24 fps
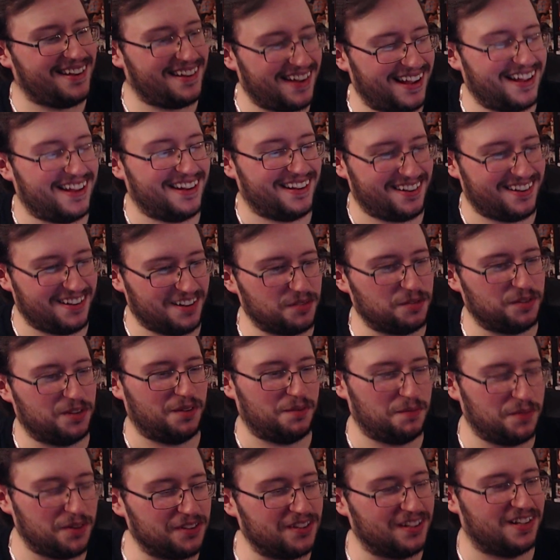yeah, it goes with the
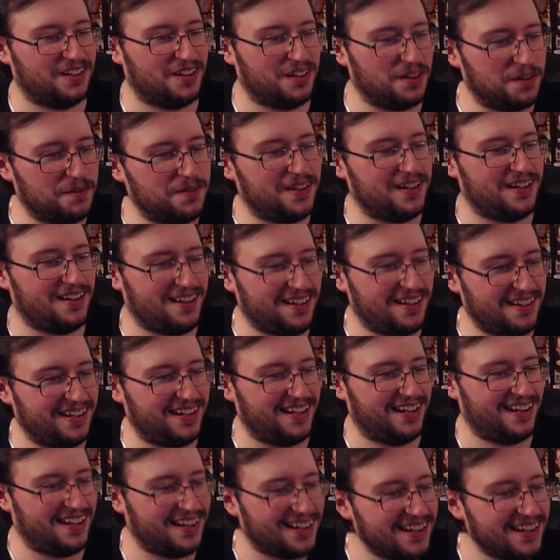music a little bit. Oh yeah.